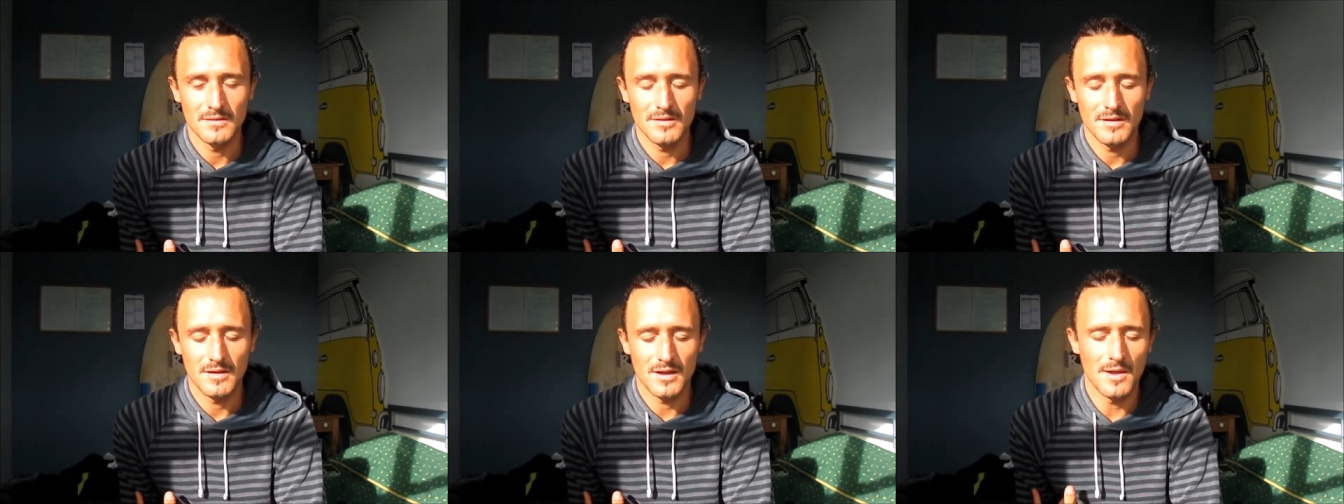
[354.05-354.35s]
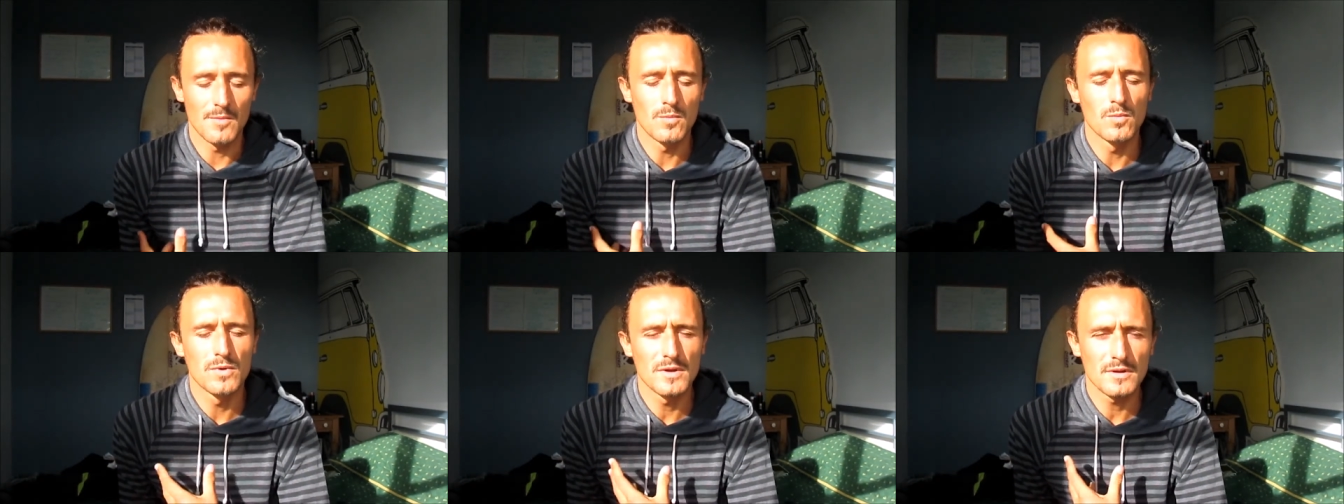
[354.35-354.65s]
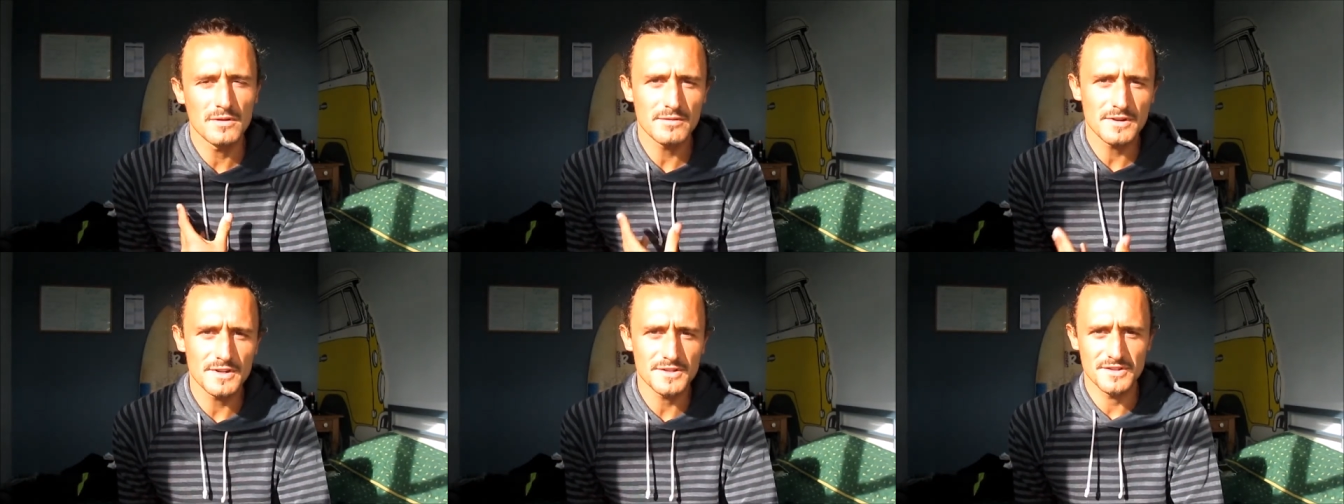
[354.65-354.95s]
I'm
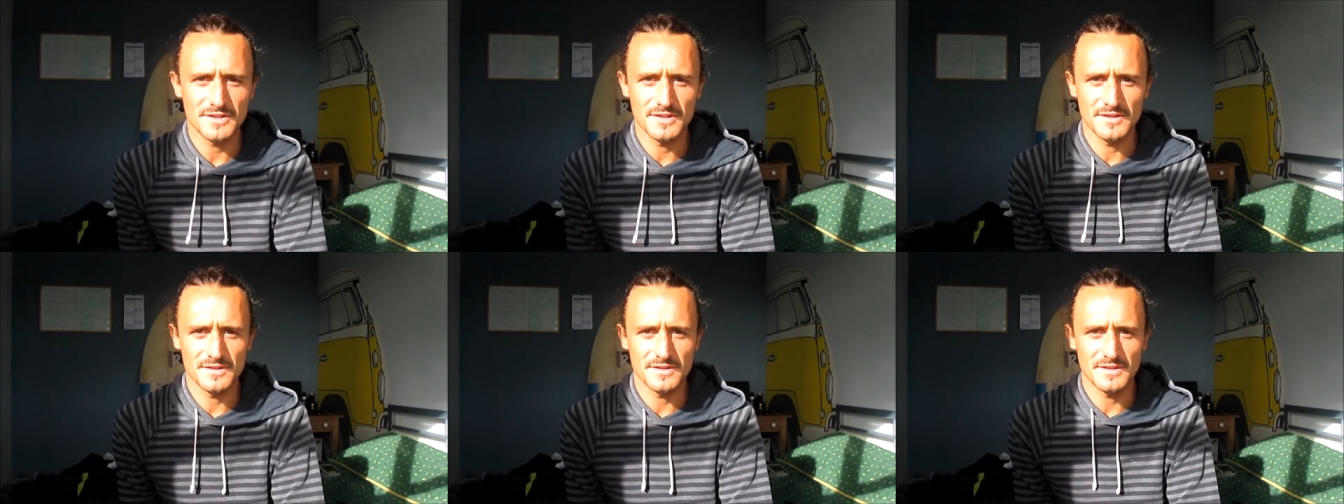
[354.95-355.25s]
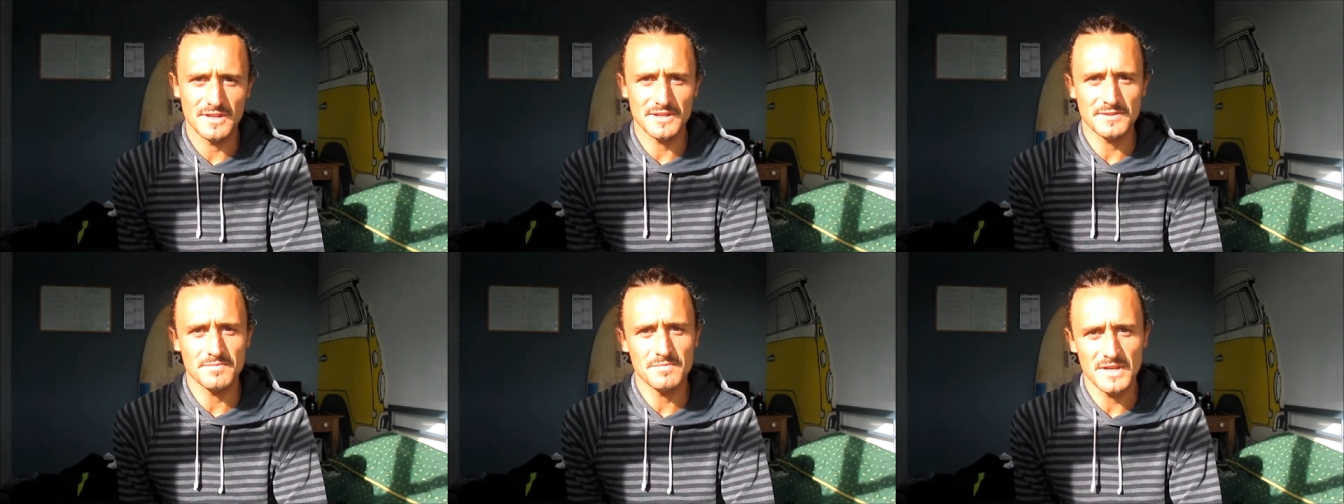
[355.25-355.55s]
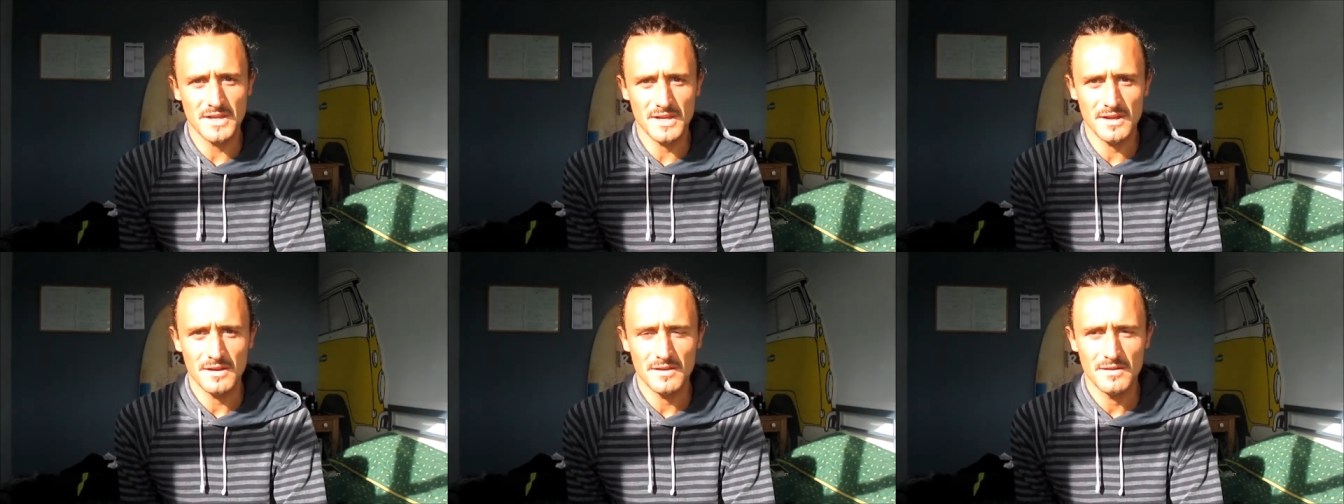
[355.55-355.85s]
Will Richards, that's
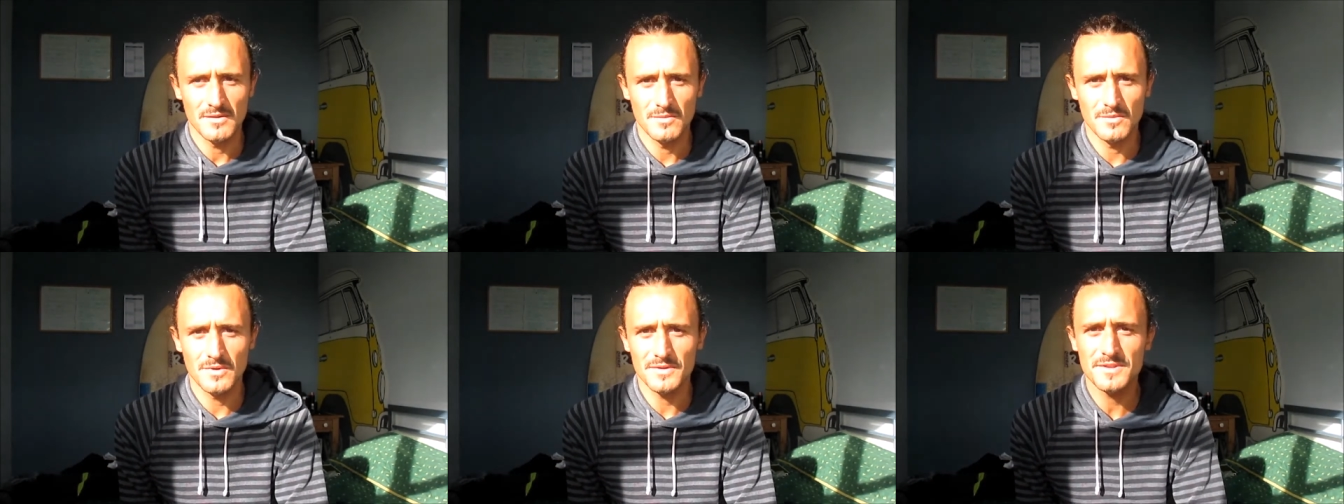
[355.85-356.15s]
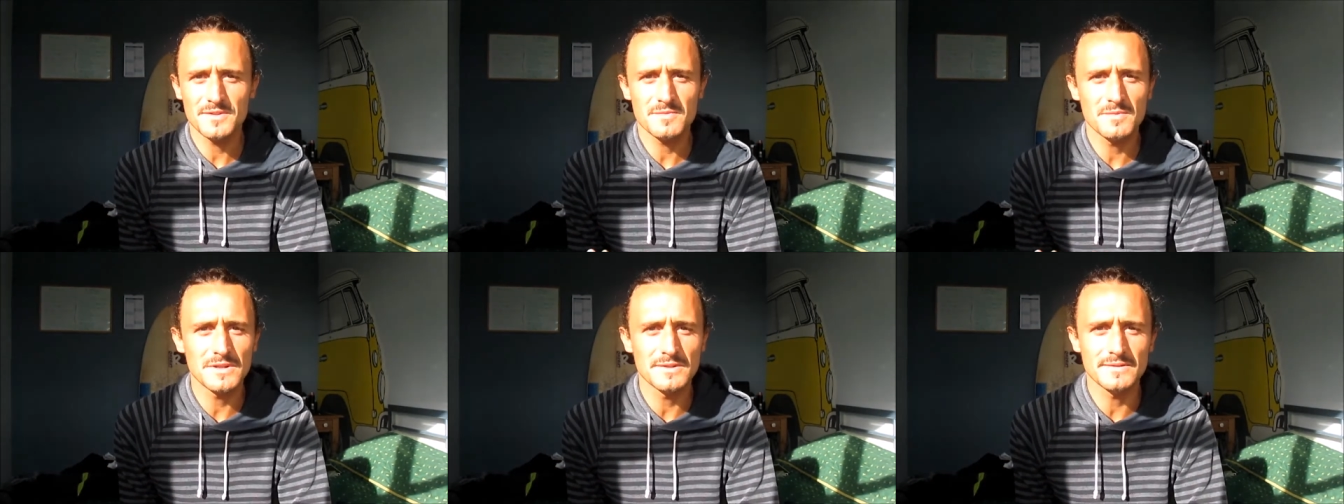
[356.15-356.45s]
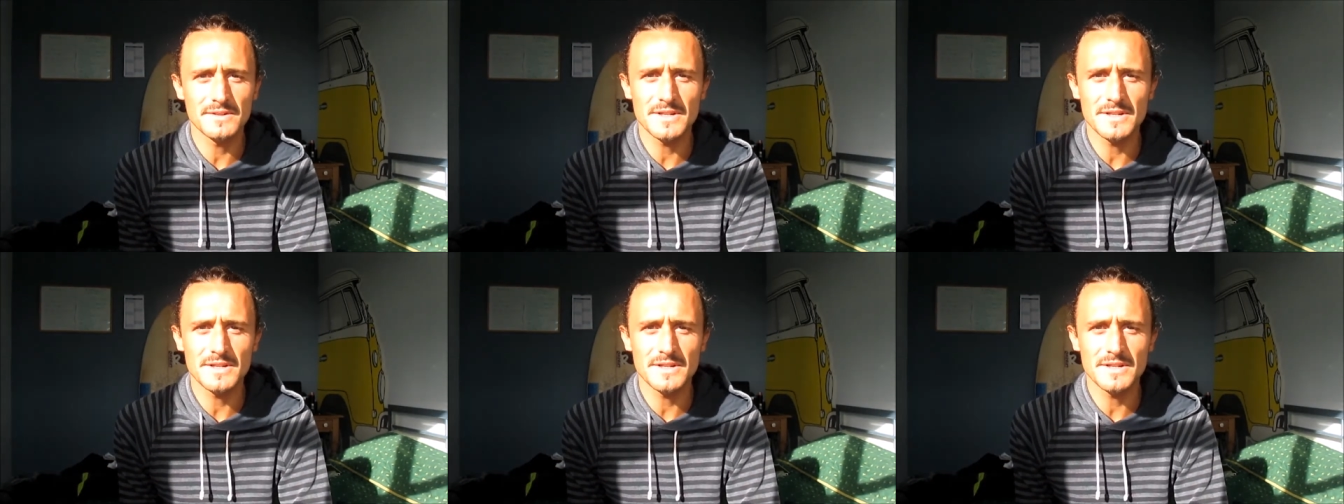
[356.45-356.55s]
me. What does Will